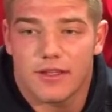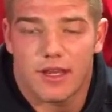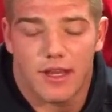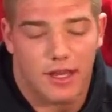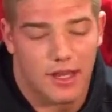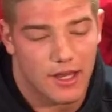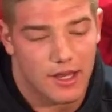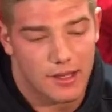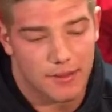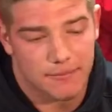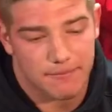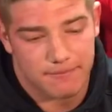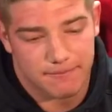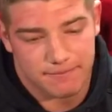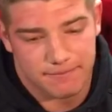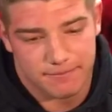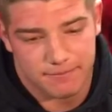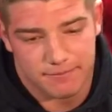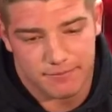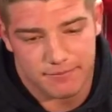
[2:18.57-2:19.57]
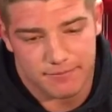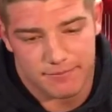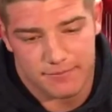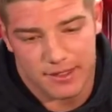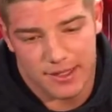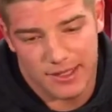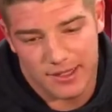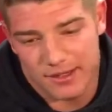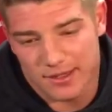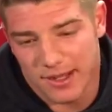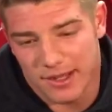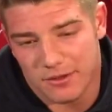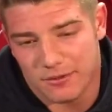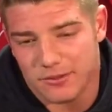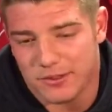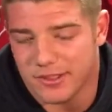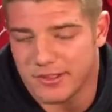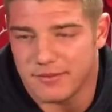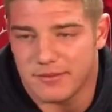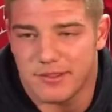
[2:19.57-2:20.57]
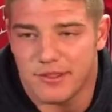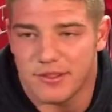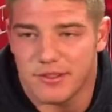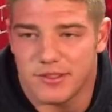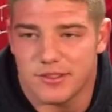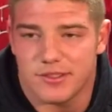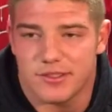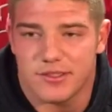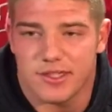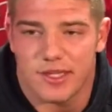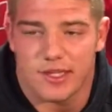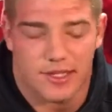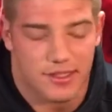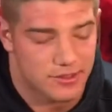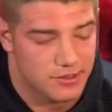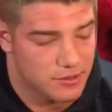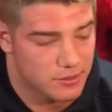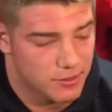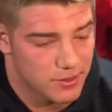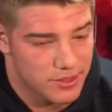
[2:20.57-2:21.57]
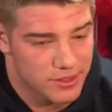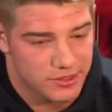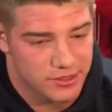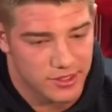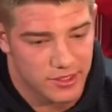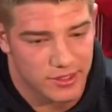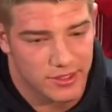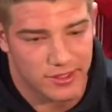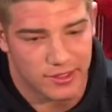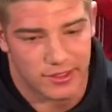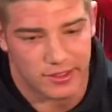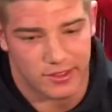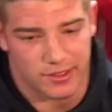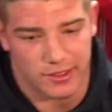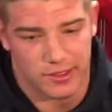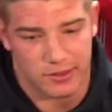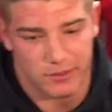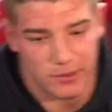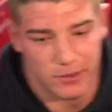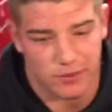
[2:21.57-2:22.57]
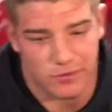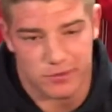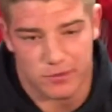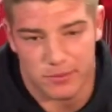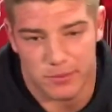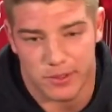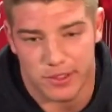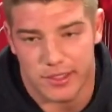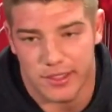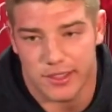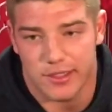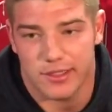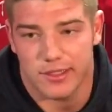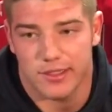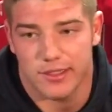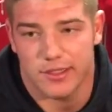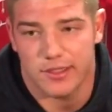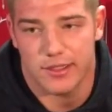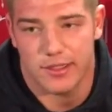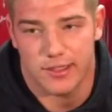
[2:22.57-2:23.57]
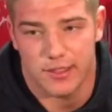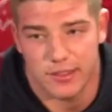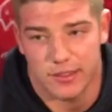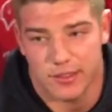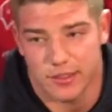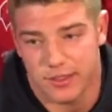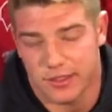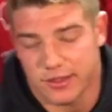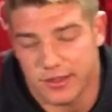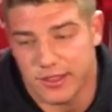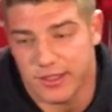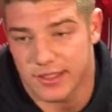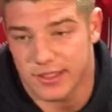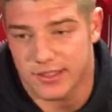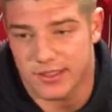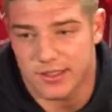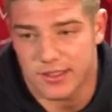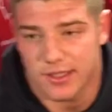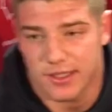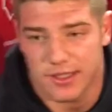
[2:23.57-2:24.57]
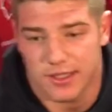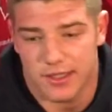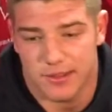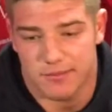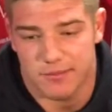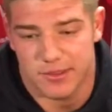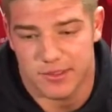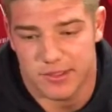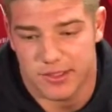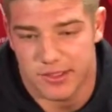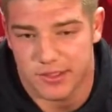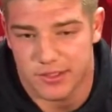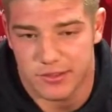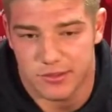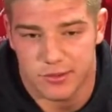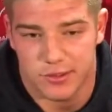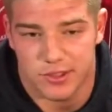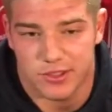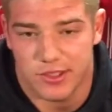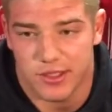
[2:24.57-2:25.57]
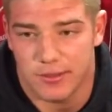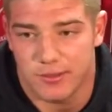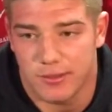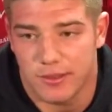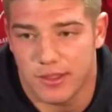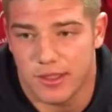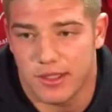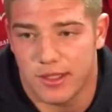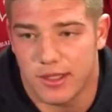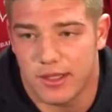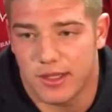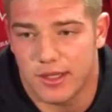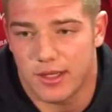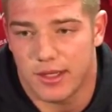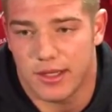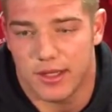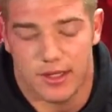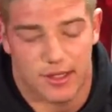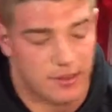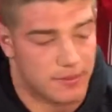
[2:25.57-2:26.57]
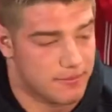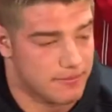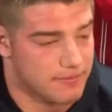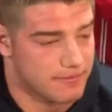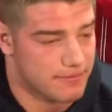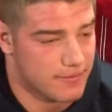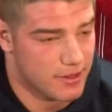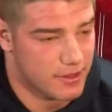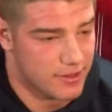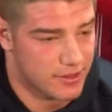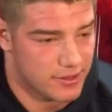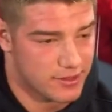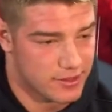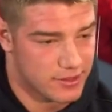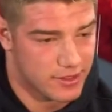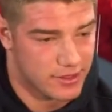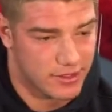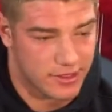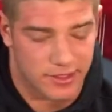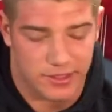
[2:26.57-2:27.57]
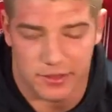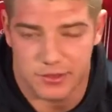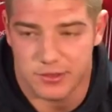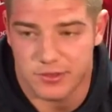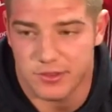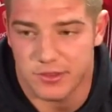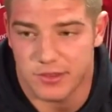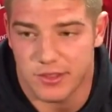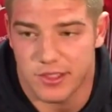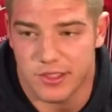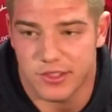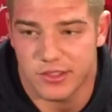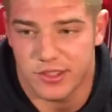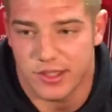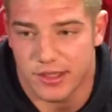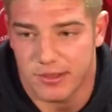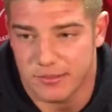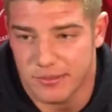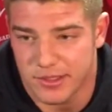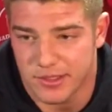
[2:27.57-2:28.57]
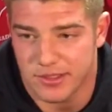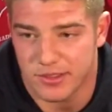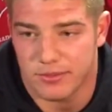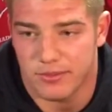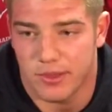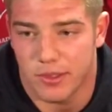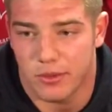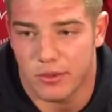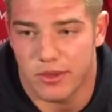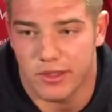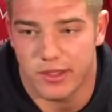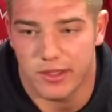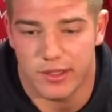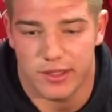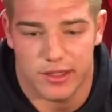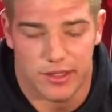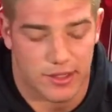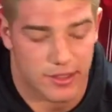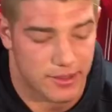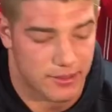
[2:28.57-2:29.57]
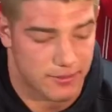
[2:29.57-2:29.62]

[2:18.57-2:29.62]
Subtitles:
I don't really notice too much. I think, you know, both of them bring, you know, good things. It's a good switch up. I think Coach is doing a good job mixing them both in.